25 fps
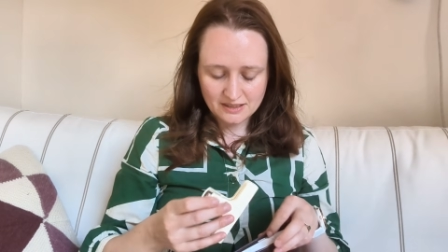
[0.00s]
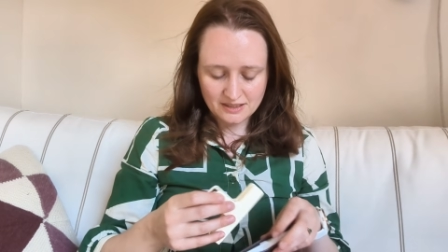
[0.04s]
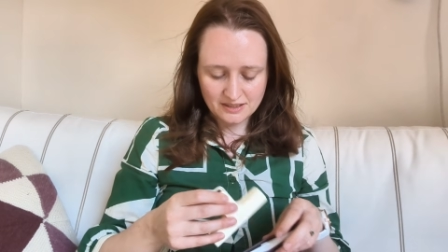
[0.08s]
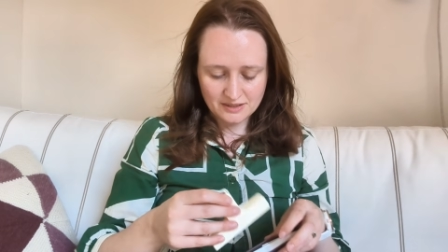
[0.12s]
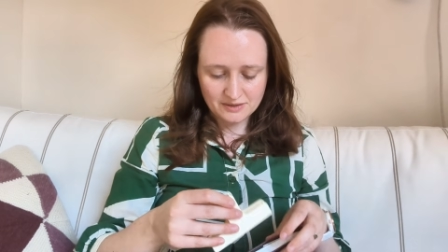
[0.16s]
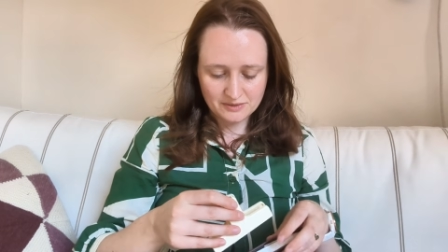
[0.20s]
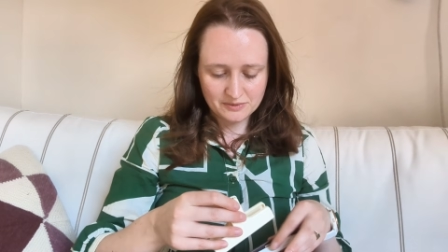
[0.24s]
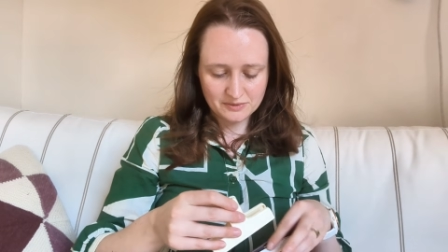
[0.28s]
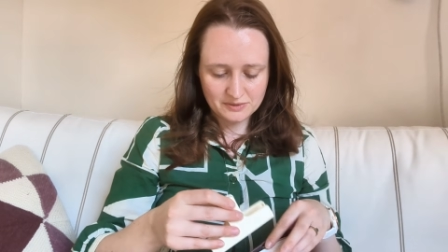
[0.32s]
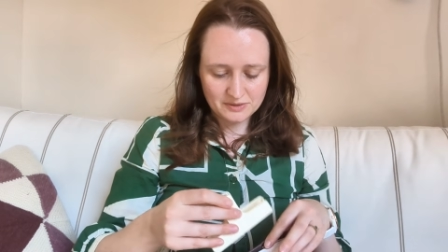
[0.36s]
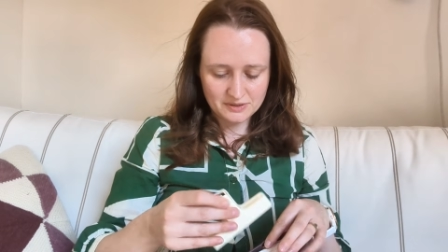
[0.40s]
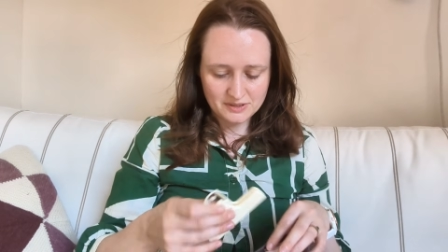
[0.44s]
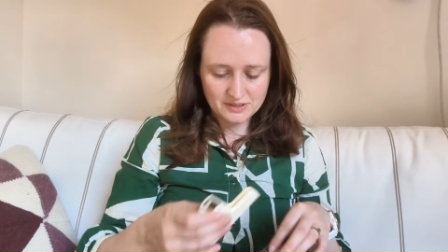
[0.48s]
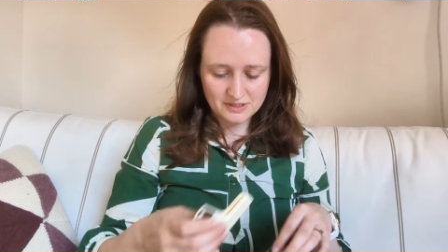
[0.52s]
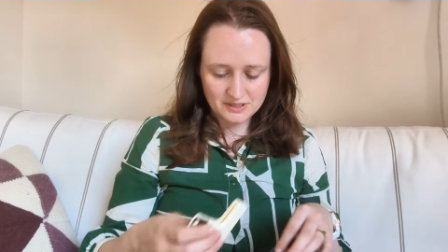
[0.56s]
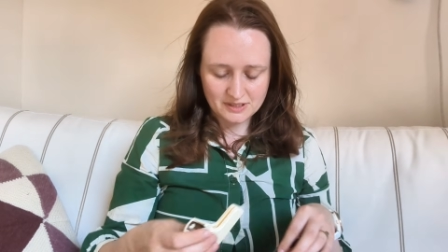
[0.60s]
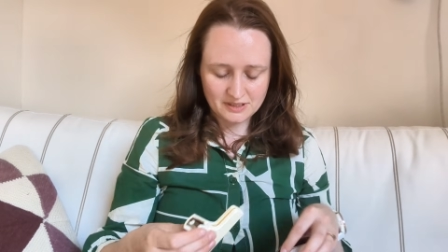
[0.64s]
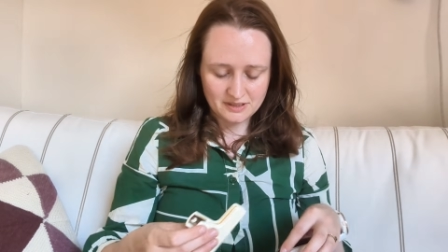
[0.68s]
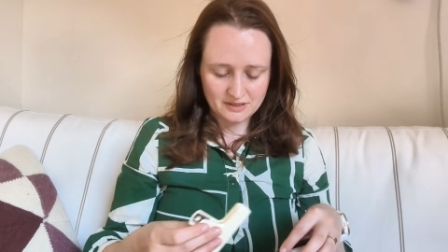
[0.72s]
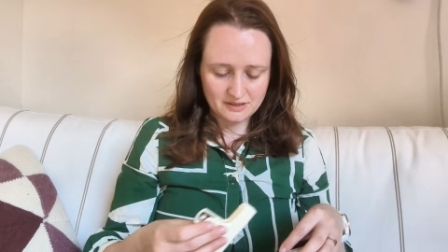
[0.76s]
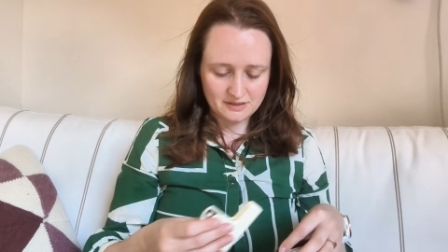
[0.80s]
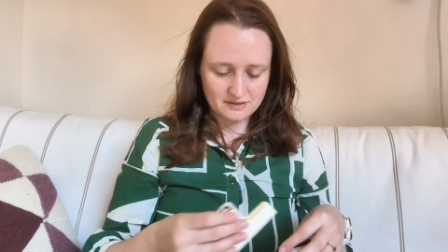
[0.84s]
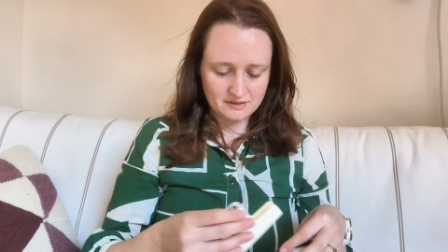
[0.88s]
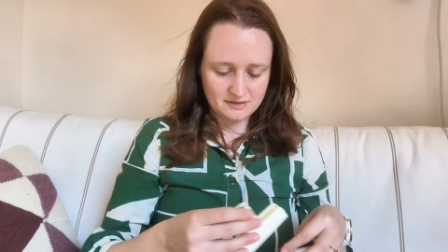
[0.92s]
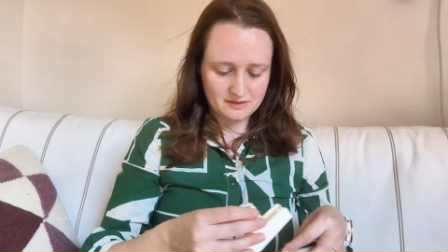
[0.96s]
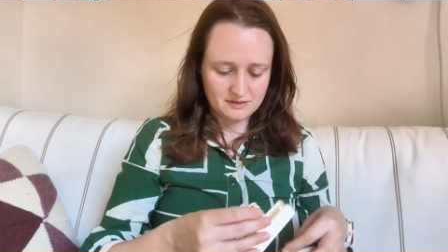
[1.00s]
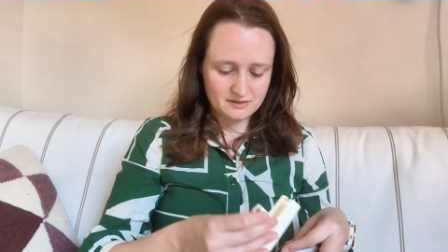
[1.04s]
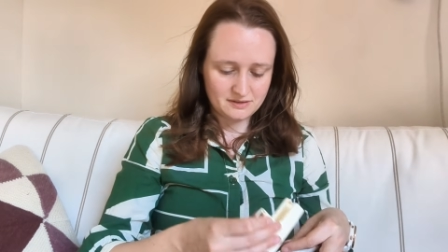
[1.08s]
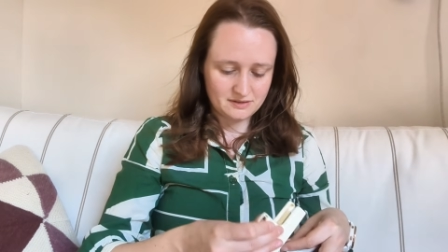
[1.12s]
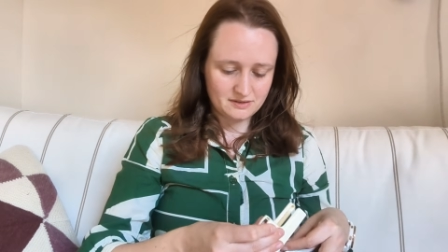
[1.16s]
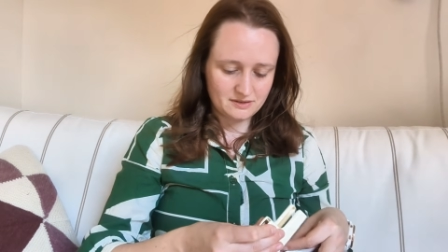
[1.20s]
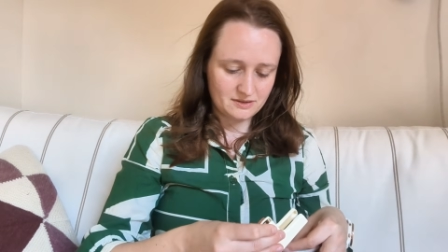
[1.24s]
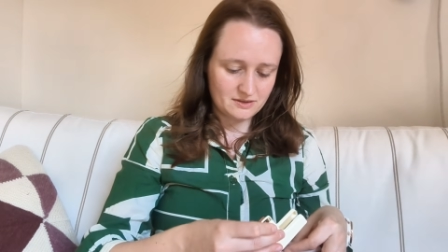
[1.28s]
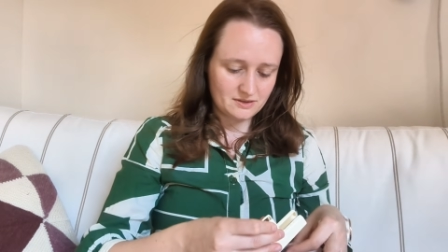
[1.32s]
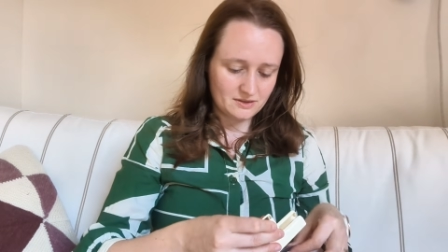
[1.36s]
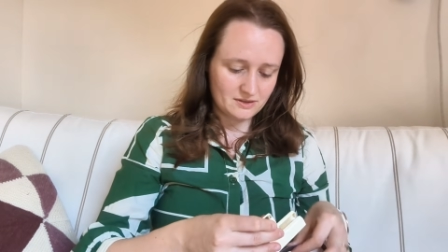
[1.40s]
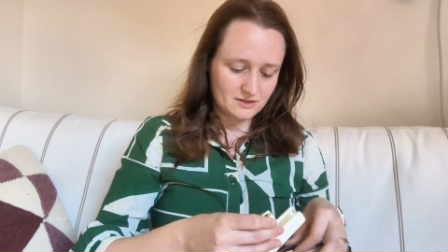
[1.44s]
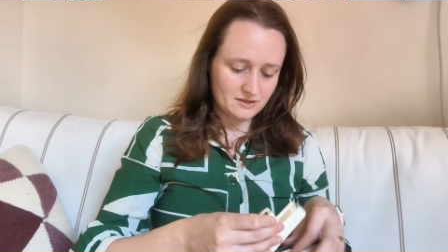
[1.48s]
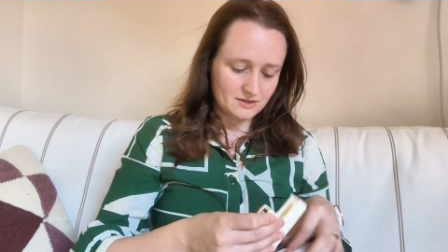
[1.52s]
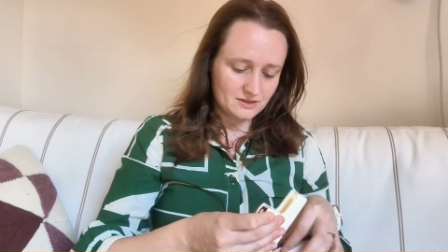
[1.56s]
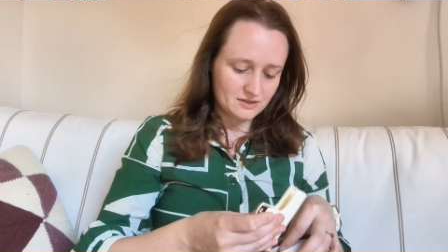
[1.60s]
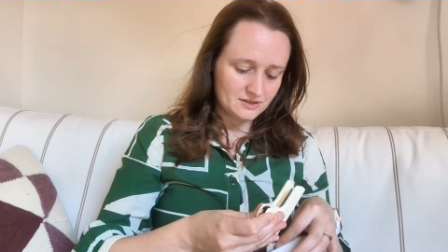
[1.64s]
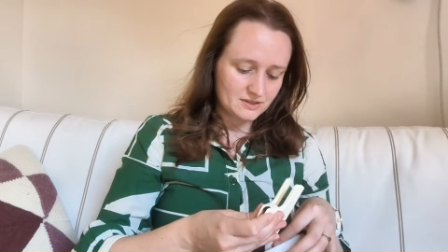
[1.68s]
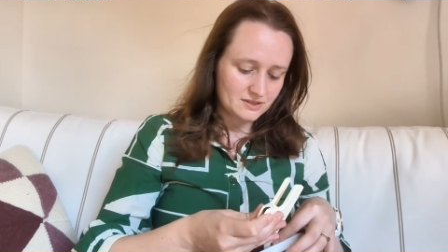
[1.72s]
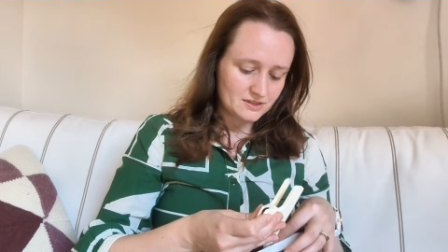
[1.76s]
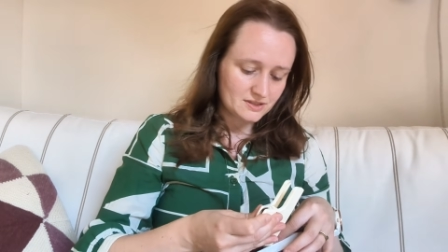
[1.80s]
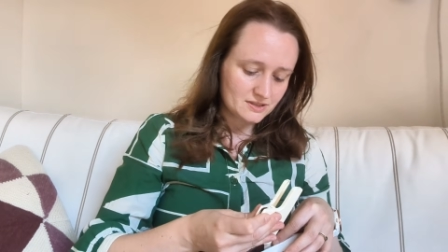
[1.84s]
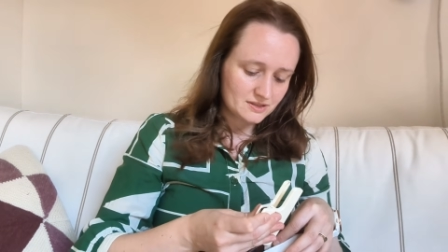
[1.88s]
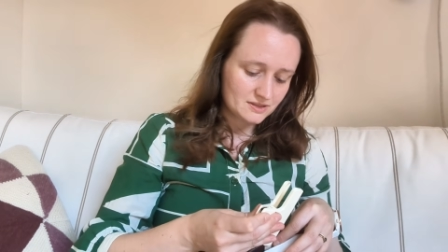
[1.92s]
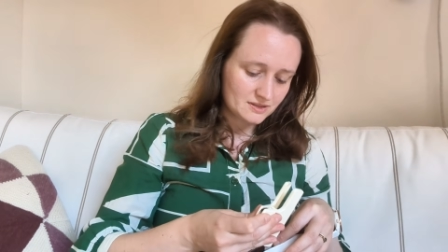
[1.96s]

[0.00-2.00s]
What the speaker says: I also got,